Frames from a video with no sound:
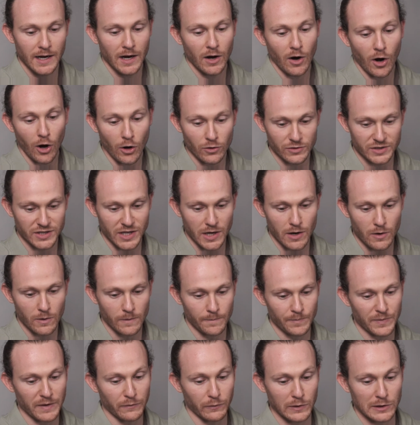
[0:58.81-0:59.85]
Also,
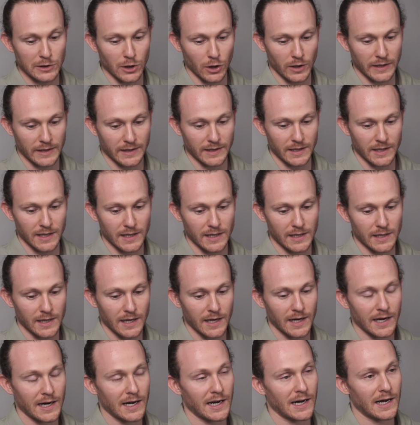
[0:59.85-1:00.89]
if we look at the
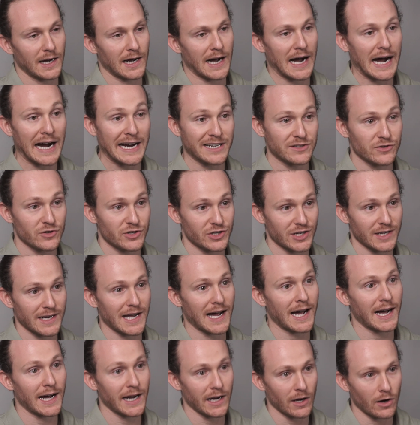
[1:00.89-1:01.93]
hydrogen
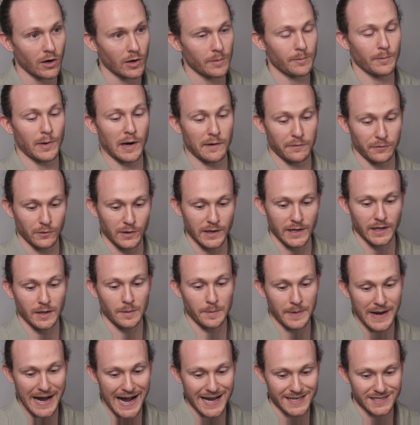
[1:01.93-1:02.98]
ion buffering
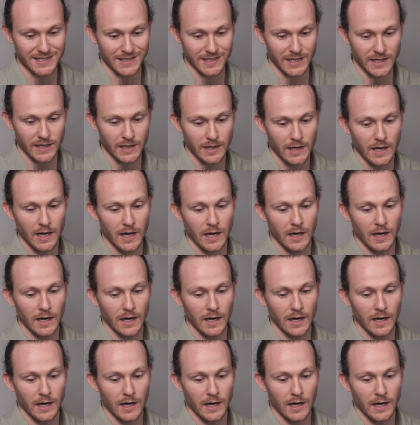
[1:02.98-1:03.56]
capacity